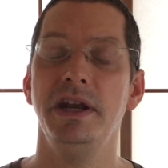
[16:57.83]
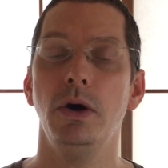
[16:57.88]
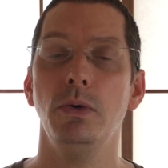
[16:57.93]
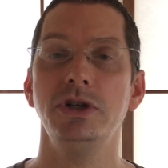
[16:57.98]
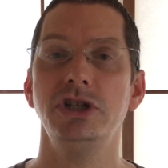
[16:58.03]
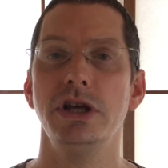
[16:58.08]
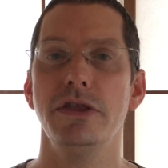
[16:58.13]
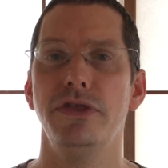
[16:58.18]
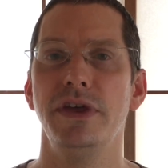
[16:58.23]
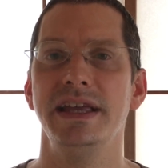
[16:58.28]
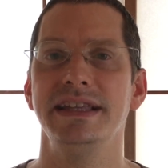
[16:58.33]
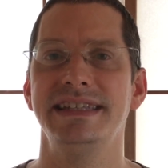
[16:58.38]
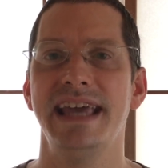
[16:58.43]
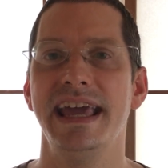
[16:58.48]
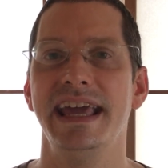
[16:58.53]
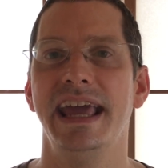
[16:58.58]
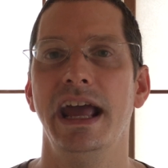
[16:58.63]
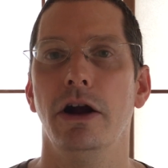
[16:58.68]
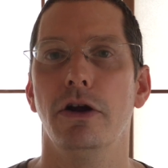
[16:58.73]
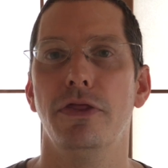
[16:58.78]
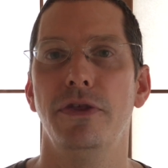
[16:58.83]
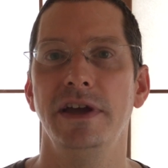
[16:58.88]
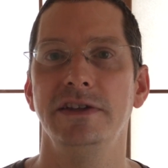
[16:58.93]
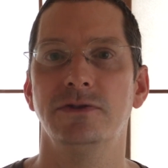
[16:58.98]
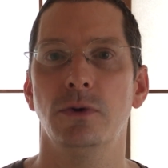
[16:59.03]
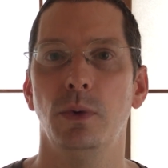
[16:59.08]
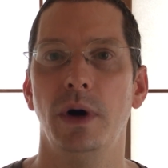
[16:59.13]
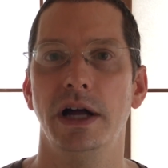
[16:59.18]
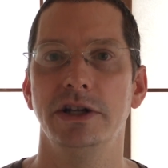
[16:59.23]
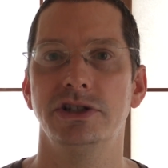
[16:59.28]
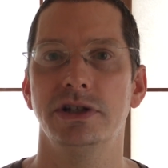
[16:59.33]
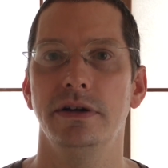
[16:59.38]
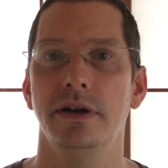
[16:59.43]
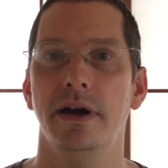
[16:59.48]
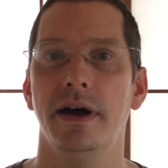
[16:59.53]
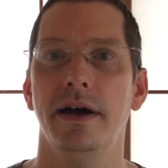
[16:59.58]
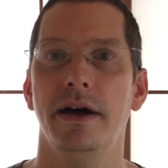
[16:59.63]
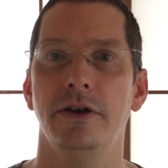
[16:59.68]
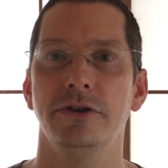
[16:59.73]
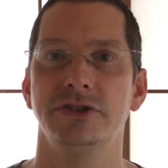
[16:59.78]
know what you think. Take care. Thanks for watching.
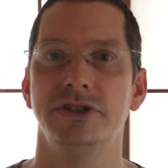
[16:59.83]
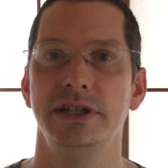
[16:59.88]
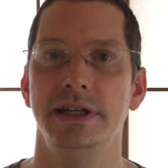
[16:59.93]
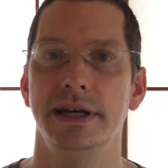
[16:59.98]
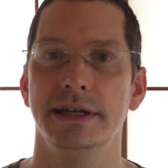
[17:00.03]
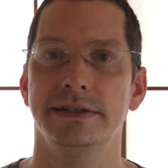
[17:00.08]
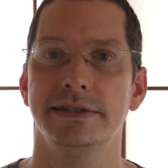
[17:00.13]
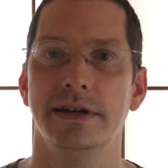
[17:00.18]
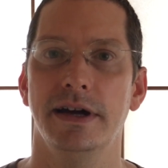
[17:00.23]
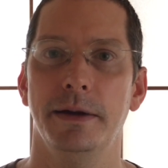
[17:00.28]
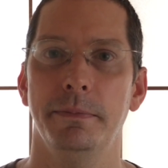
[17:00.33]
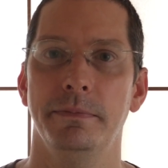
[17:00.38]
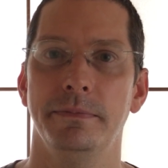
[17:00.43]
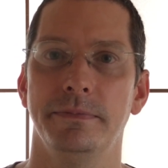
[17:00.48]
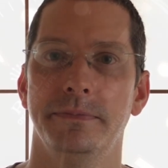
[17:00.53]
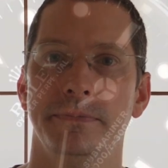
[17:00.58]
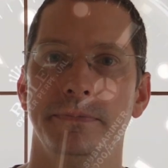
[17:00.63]
I'll see you next time.